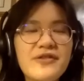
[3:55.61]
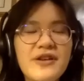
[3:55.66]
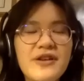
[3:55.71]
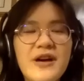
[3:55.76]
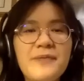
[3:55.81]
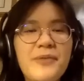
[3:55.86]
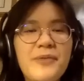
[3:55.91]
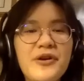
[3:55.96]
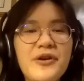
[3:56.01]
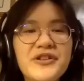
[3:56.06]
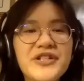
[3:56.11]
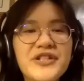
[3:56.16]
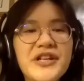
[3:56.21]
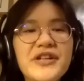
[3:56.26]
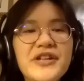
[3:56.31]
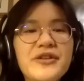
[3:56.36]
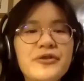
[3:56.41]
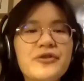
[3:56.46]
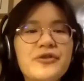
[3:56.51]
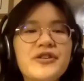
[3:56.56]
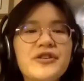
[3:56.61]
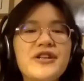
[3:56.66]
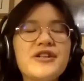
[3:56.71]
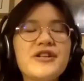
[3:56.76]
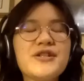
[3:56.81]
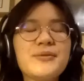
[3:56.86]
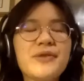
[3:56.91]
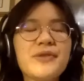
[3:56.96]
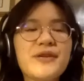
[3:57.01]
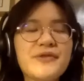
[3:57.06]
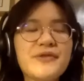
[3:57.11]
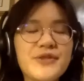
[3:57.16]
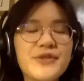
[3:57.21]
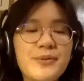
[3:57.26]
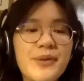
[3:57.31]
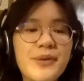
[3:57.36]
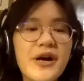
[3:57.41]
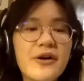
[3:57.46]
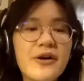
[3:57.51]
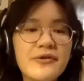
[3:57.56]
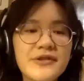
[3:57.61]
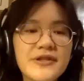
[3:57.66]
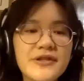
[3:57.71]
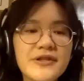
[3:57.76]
a particular Yiddish play was about.